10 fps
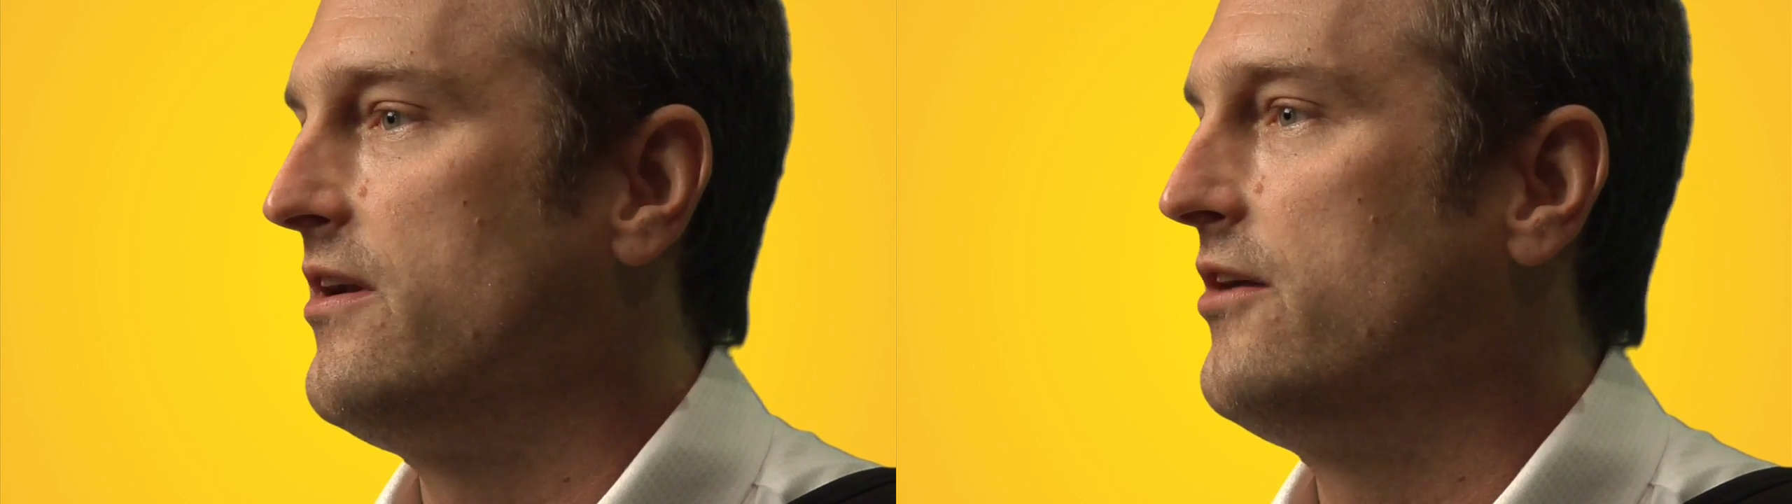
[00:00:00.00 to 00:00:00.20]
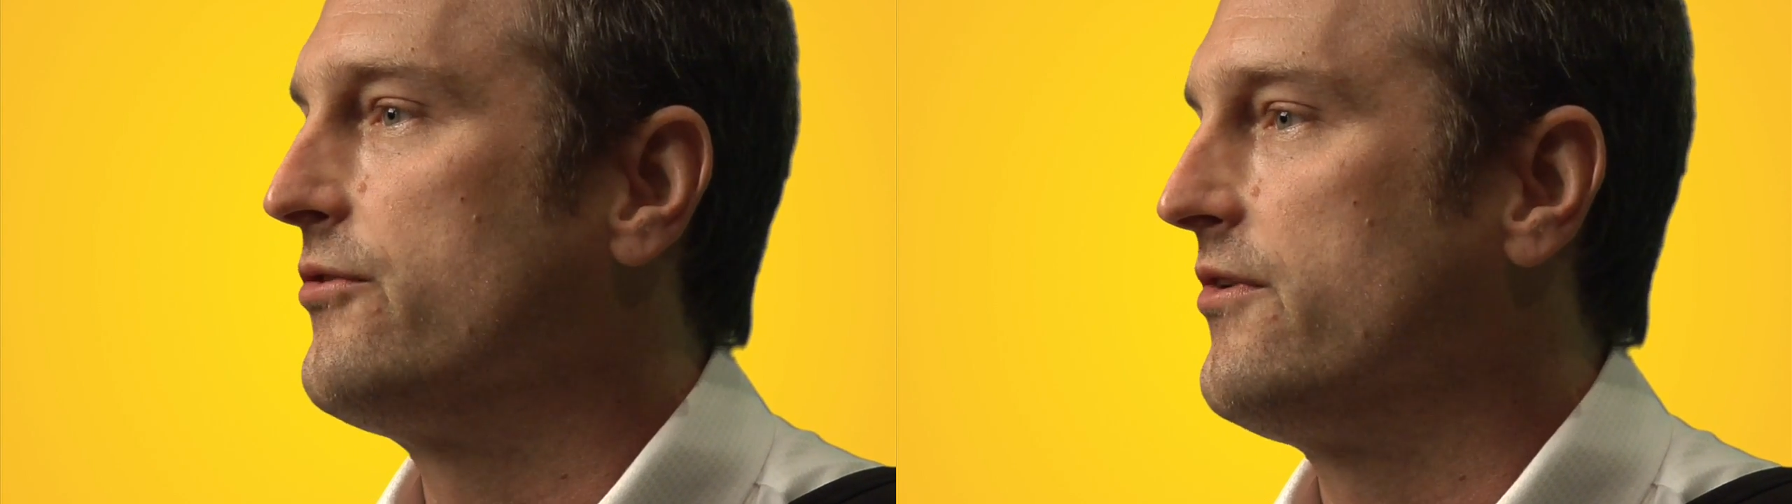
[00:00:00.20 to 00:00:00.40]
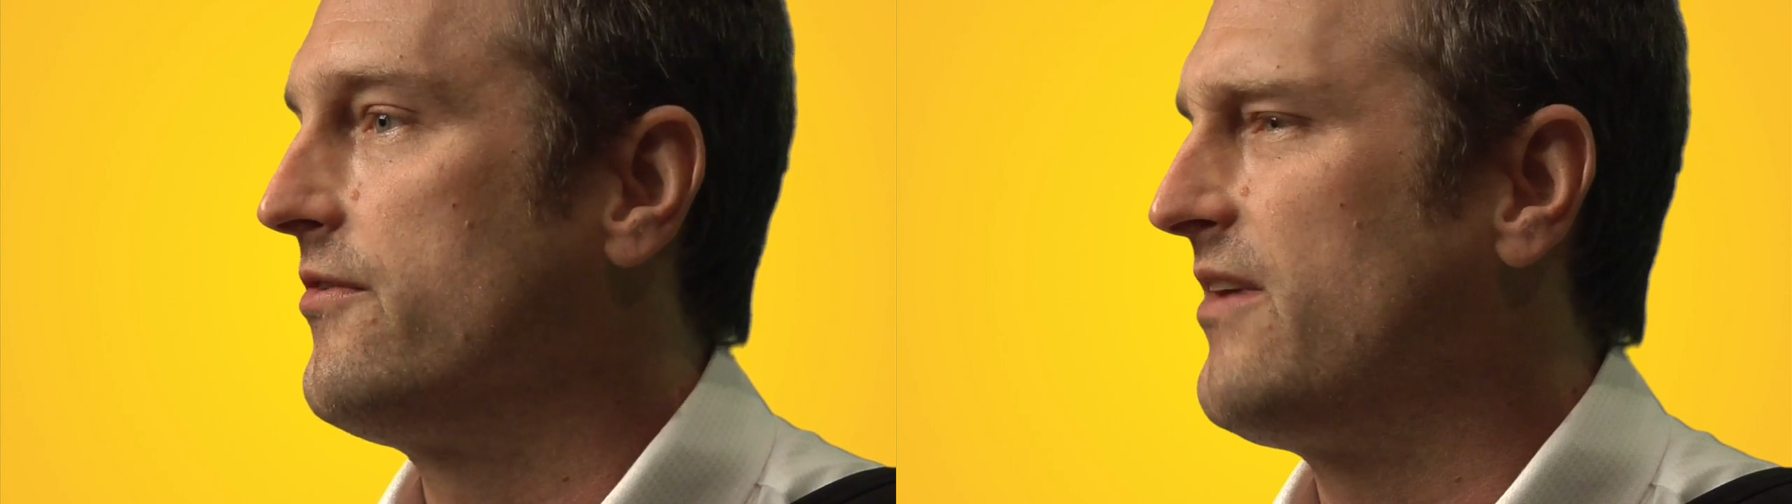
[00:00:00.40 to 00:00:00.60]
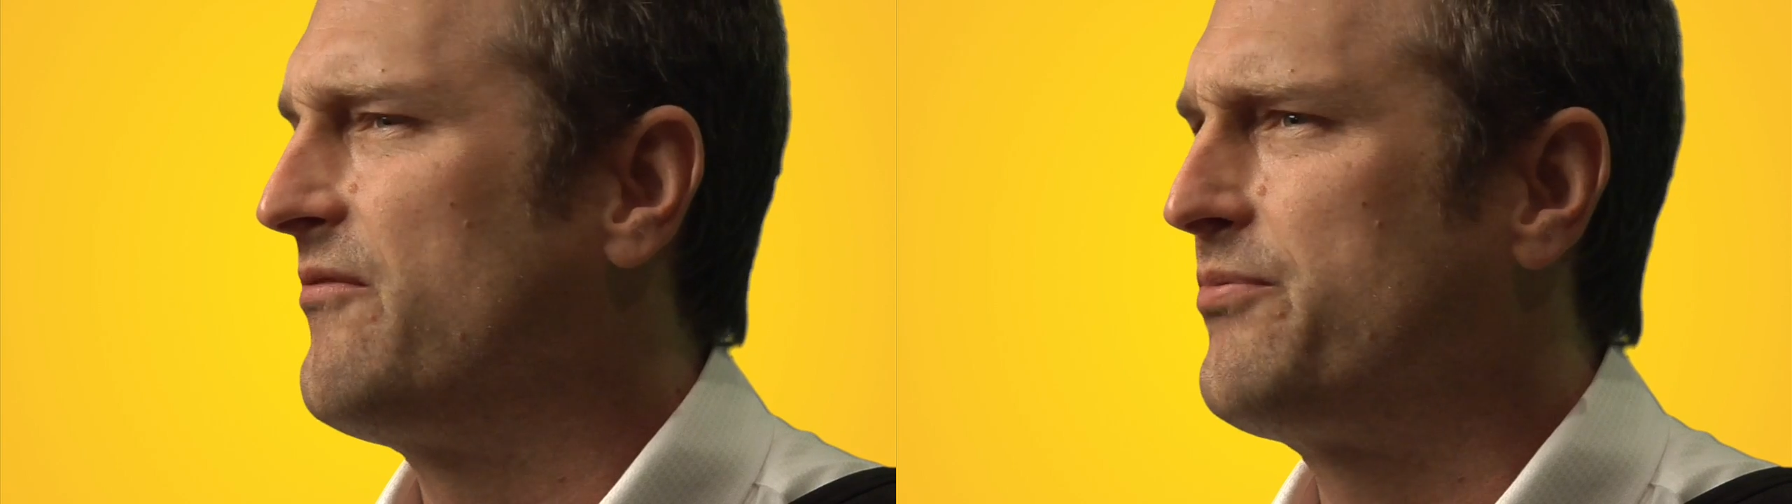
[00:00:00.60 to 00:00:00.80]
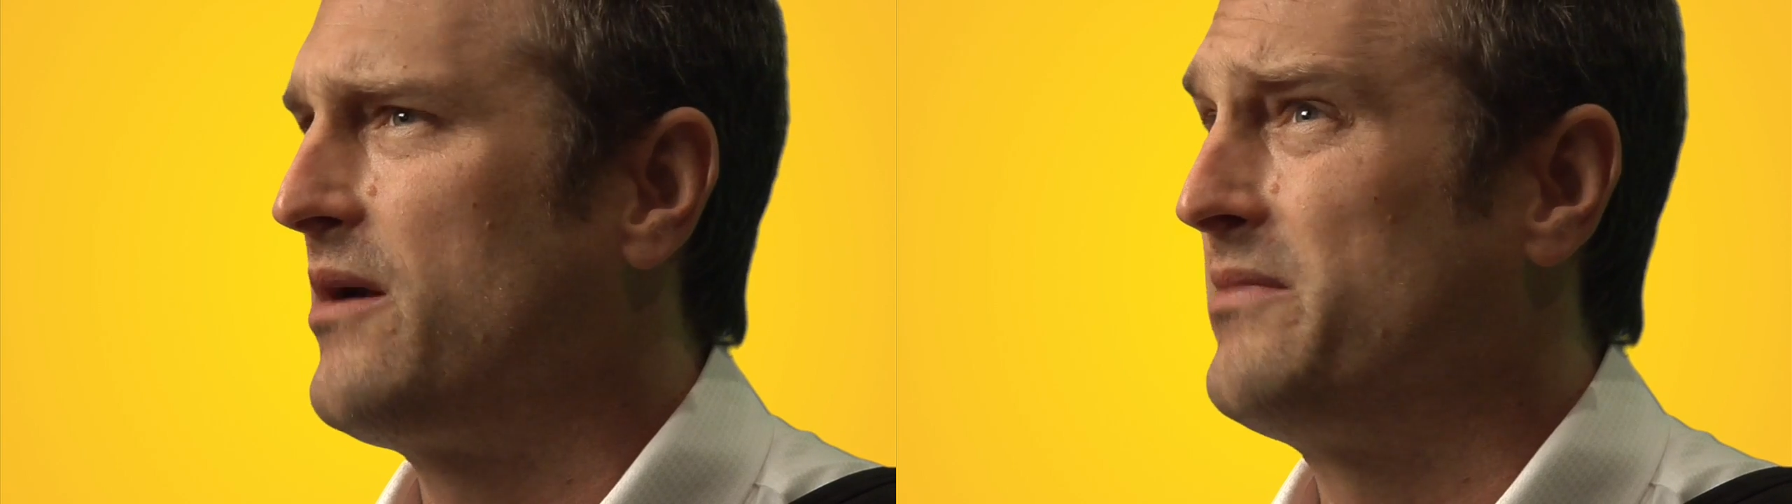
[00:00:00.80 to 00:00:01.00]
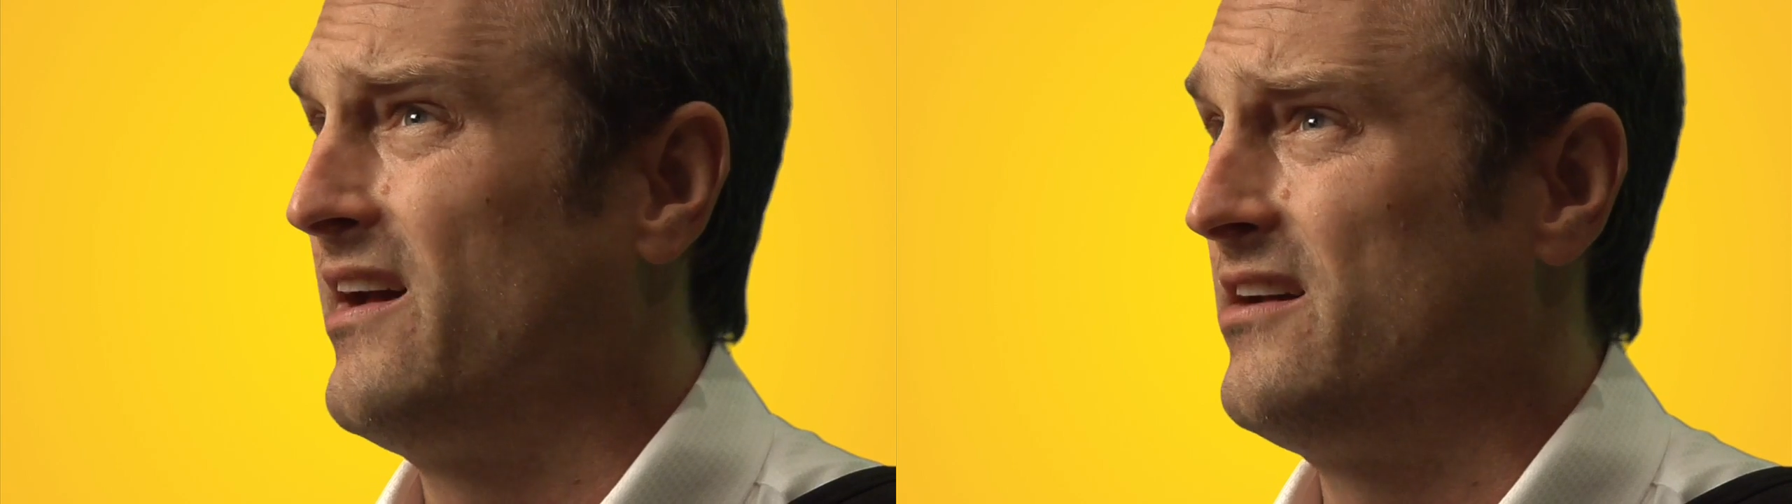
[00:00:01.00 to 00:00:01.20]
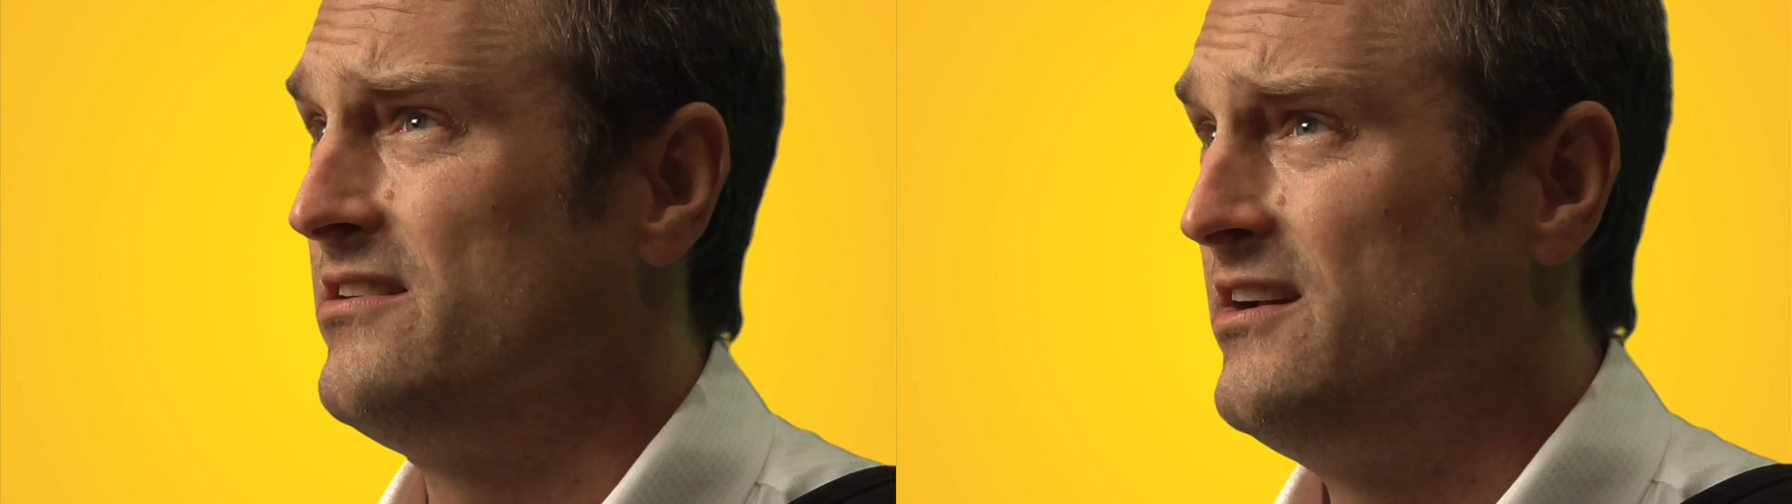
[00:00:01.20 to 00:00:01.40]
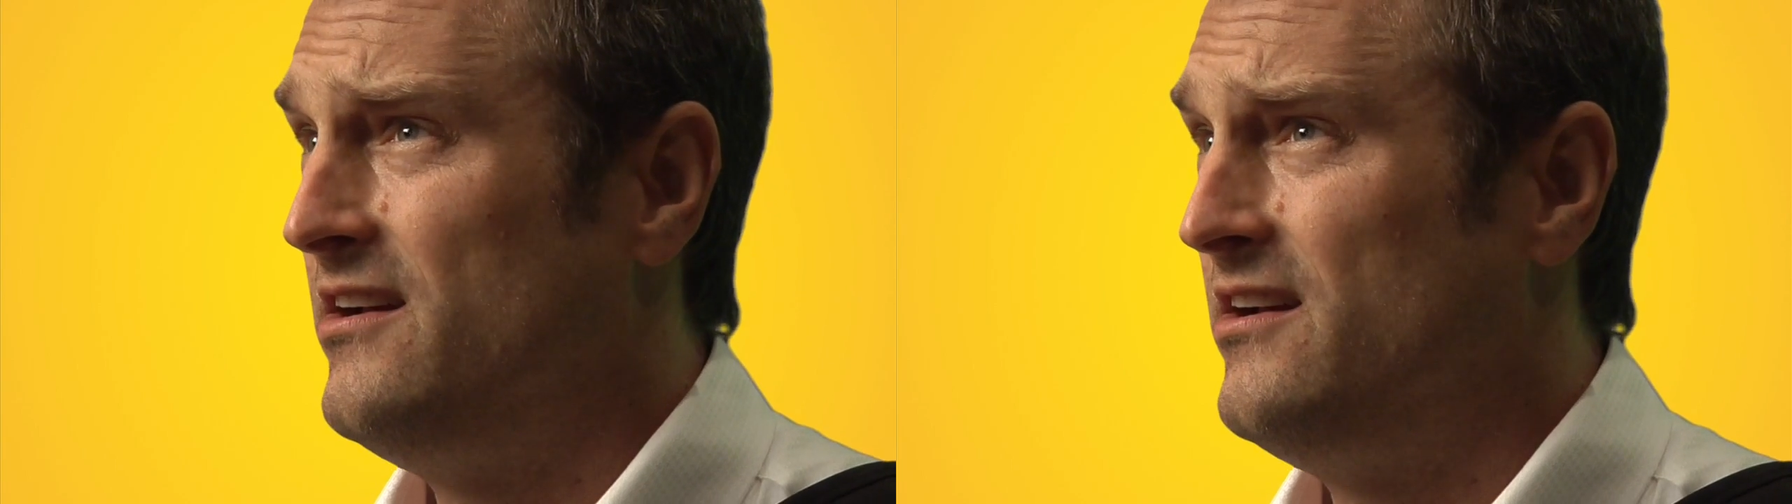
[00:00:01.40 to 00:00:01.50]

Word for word: and hundreds of. I've probably got